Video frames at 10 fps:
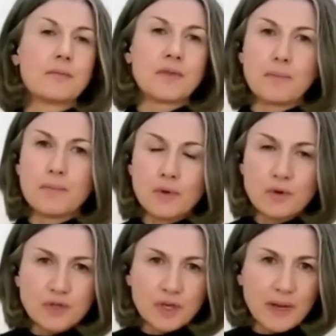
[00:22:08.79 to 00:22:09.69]
the
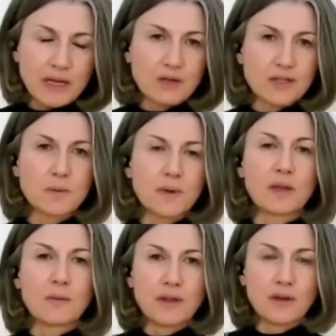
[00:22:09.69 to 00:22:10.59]
mudra where you're just
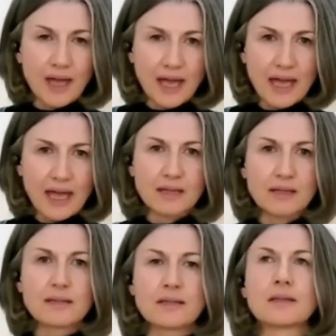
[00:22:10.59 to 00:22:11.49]
working with your
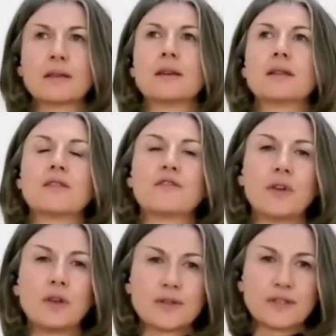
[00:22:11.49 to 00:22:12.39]
hands, the
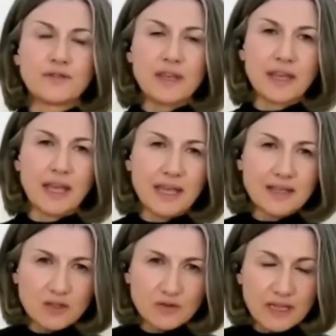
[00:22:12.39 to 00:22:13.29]
philosophy, the
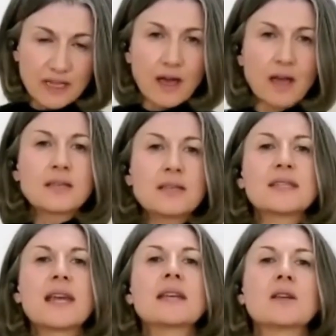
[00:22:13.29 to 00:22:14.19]
history, the
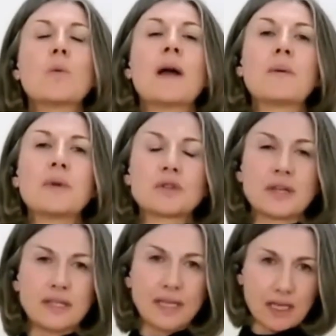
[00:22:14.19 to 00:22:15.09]
understanding where we're
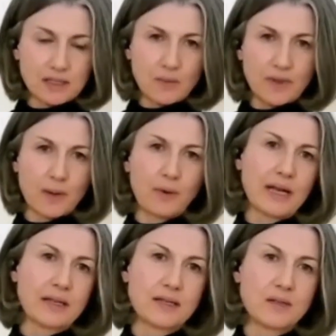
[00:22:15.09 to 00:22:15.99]
trying to get to with our
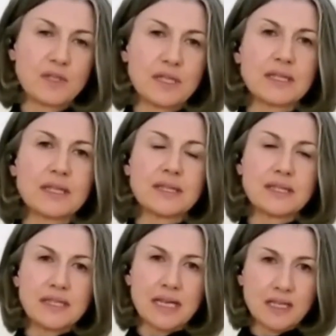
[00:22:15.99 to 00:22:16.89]
practice, which is this
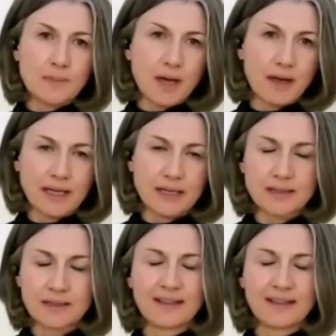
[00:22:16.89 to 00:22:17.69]
steady mind,